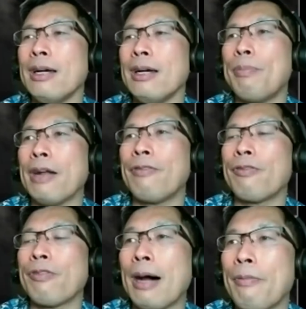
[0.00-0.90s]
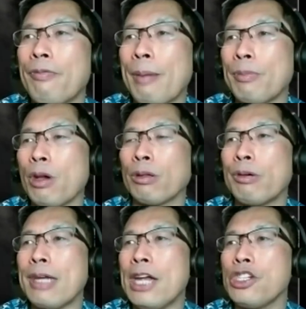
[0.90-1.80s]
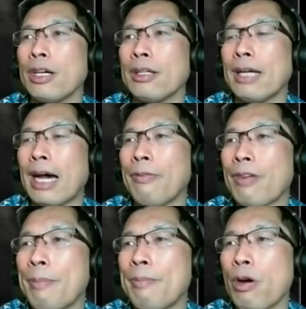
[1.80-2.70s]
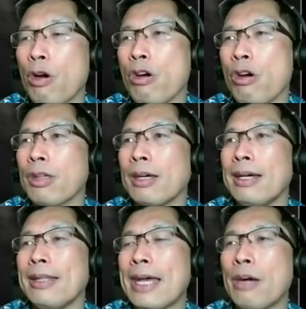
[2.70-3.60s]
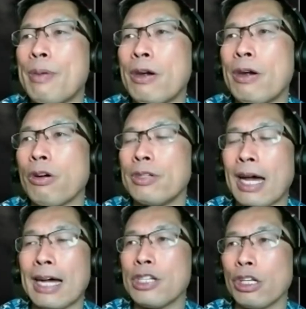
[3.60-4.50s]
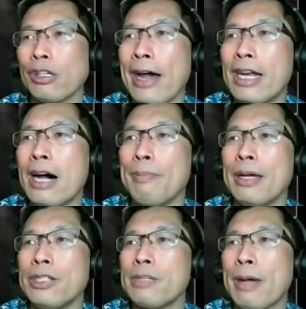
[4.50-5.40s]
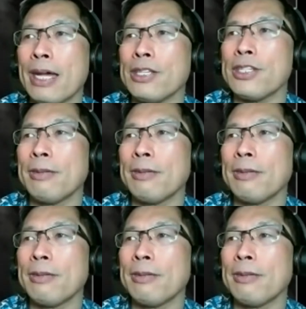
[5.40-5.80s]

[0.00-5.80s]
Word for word: but from, um, from their location, uh, from Earth, they appear uh, to line up in space.